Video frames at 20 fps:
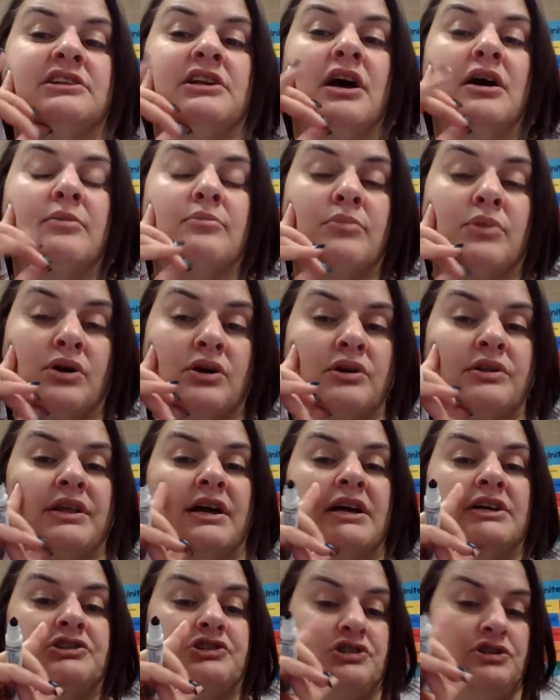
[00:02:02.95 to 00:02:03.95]
number
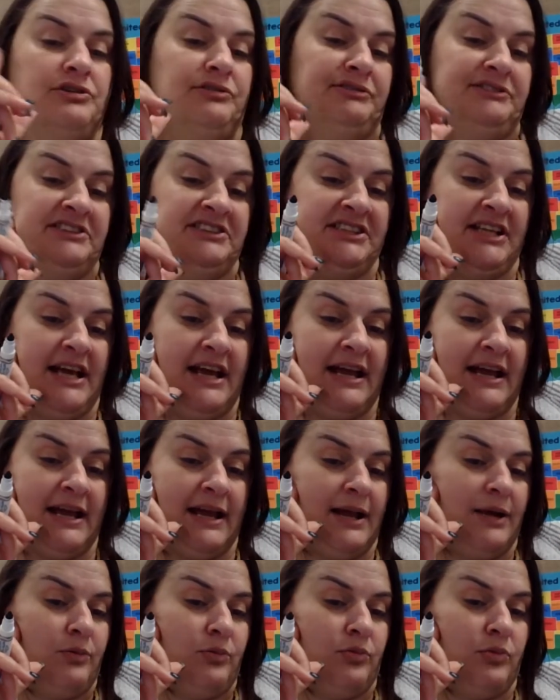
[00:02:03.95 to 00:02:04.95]
that you
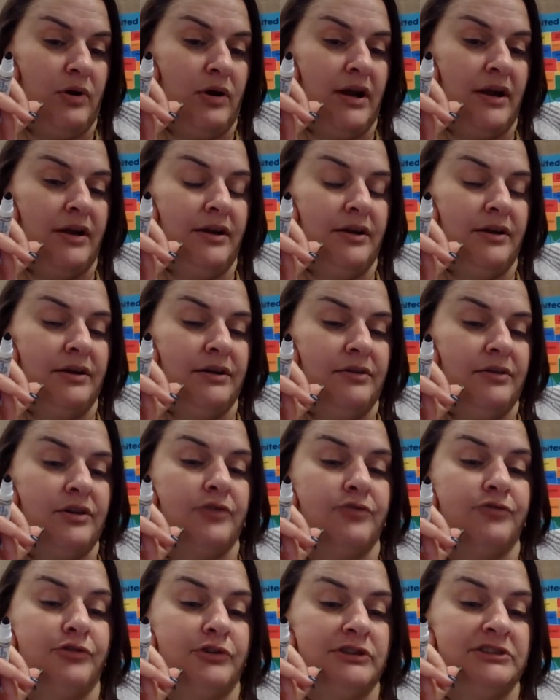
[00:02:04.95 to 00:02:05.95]
say,
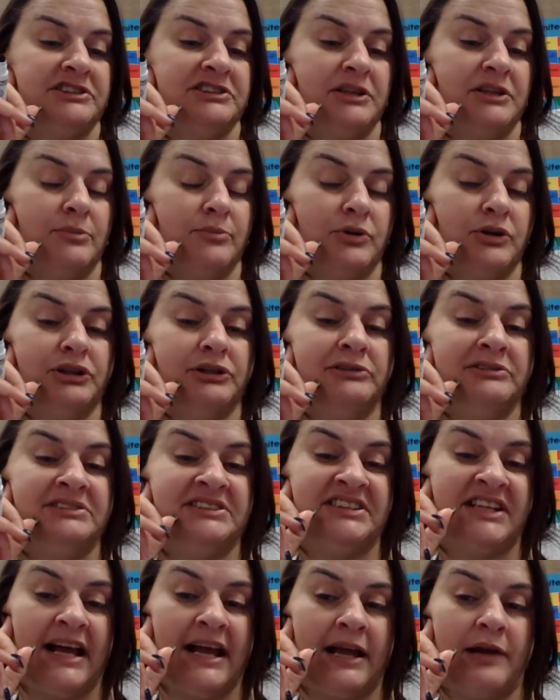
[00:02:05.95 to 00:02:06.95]
the first number you
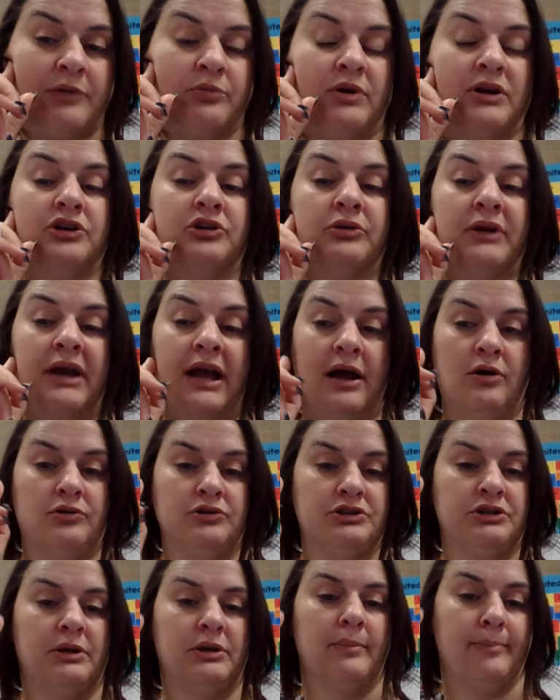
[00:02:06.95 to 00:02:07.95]
say when you
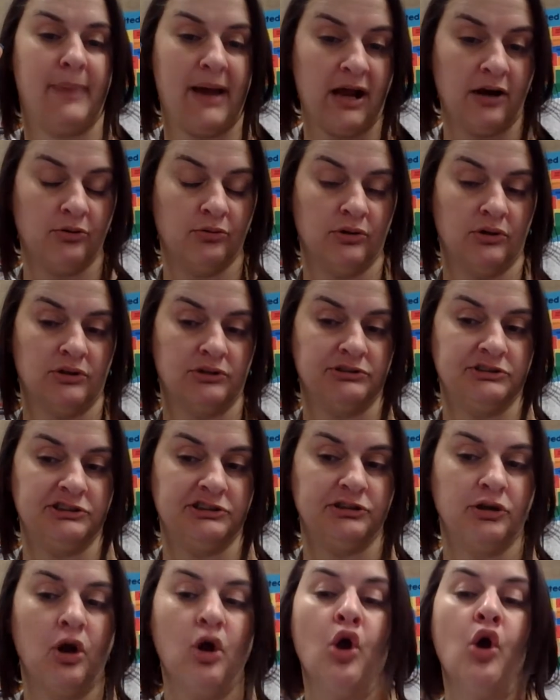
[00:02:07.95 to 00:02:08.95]
count
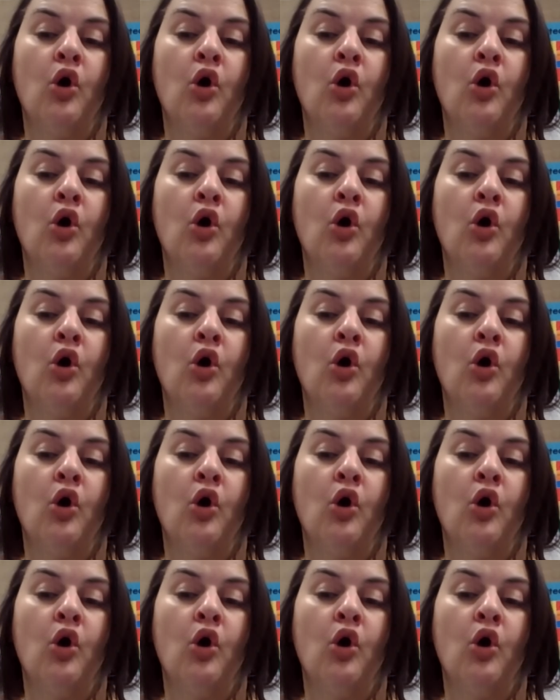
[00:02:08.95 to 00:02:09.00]
backwards.